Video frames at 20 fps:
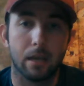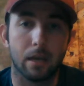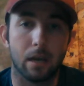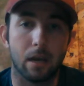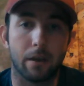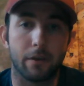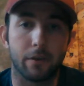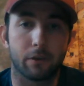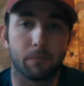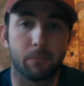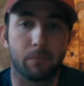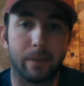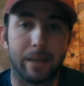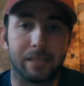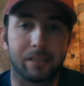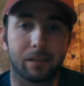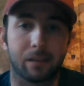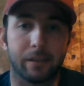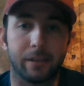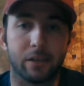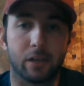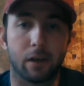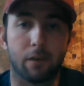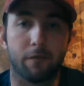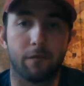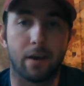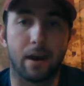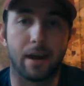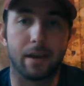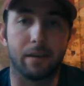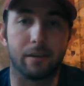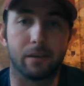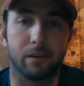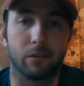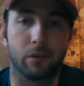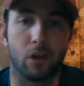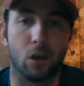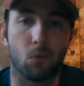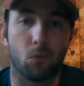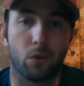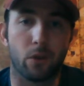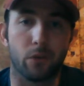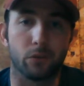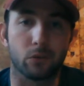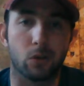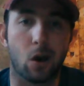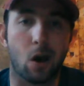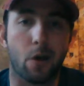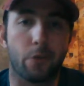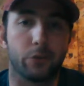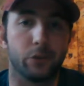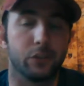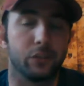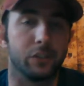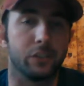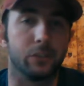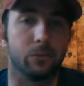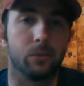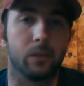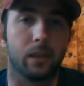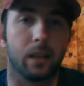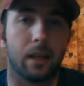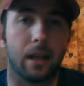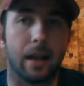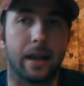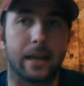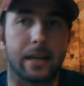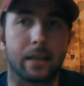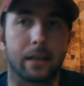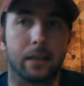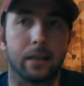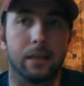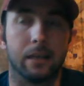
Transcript: You're going to find, one of those authors that you really like.